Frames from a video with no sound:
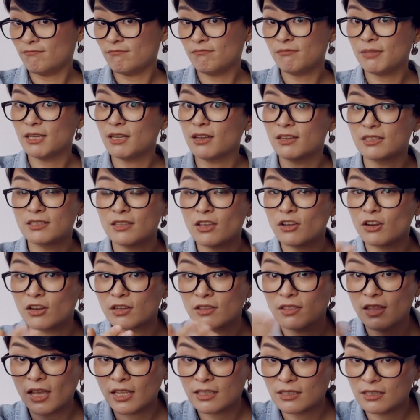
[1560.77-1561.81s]
Because
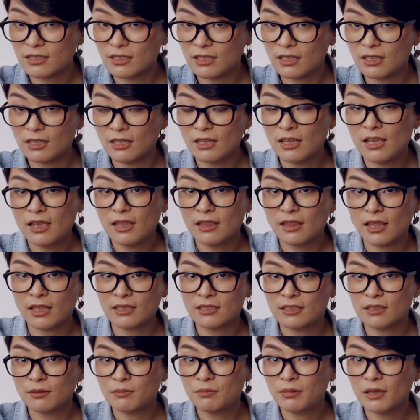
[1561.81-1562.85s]
that's the
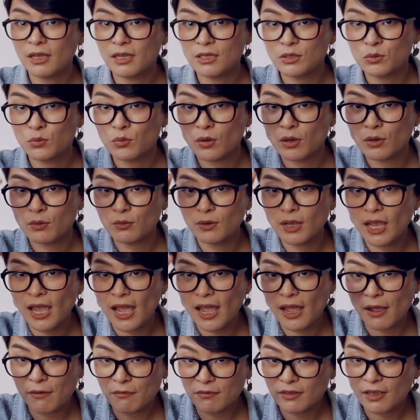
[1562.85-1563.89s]
place where we
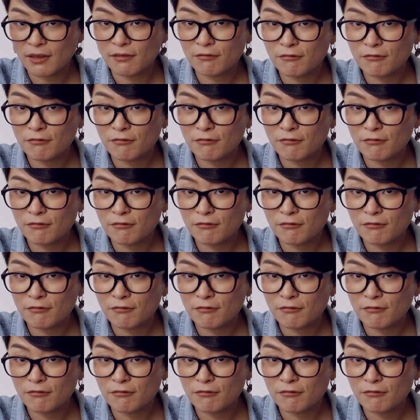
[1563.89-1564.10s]
have that